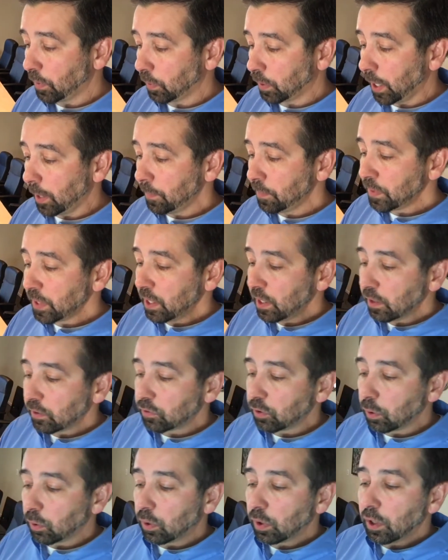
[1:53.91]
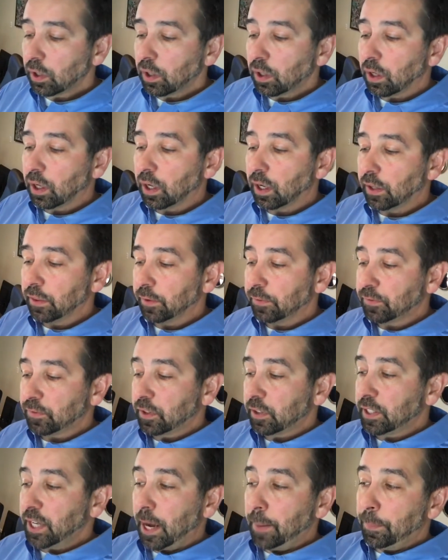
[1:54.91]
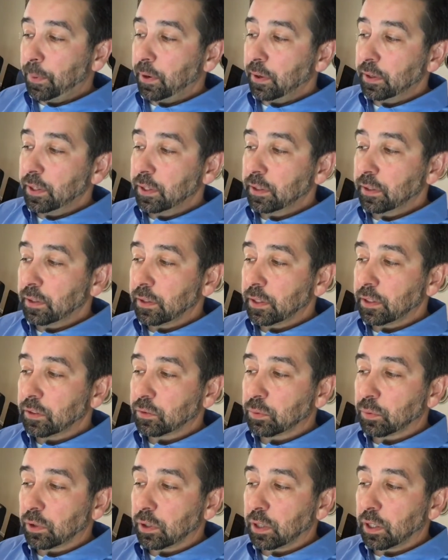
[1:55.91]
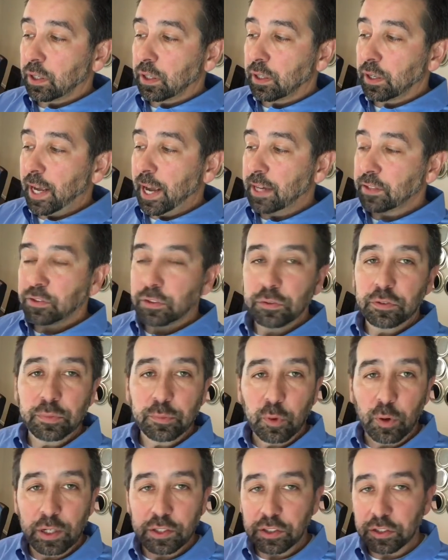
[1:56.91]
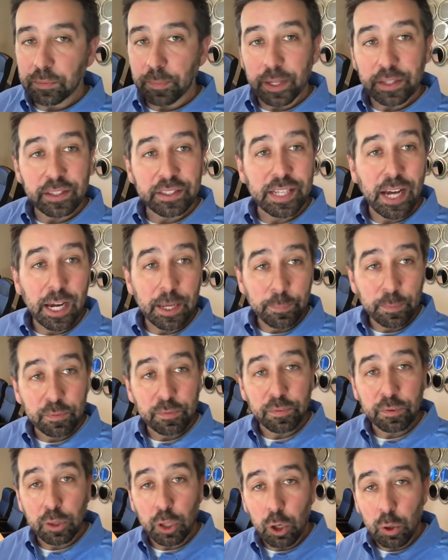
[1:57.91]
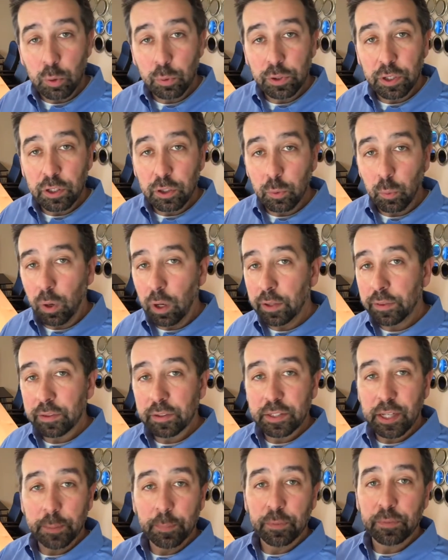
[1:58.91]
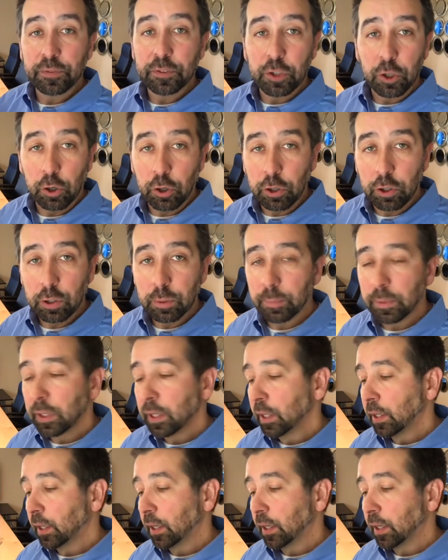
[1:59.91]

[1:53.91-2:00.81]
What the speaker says: Okay, so the top part here is we're gonna ask you some questions about the type of loan that you want, the type of term,